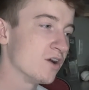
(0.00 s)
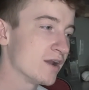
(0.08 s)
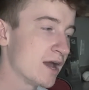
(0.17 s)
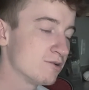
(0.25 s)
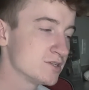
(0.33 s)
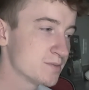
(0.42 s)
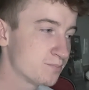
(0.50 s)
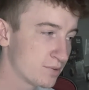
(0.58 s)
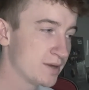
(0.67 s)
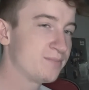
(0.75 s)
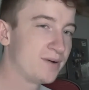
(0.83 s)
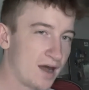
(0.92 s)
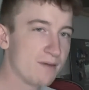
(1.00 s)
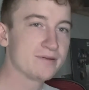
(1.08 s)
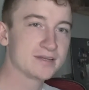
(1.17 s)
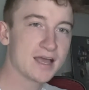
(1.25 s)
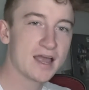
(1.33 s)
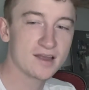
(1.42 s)
and I was a pretty
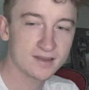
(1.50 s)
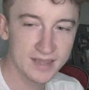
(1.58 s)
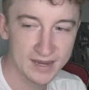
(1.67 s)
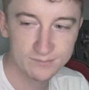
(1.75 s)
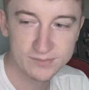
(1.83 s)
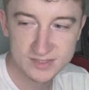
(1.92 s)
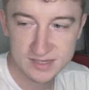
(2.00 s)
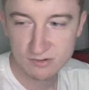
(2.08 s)
poppin' guy on campus.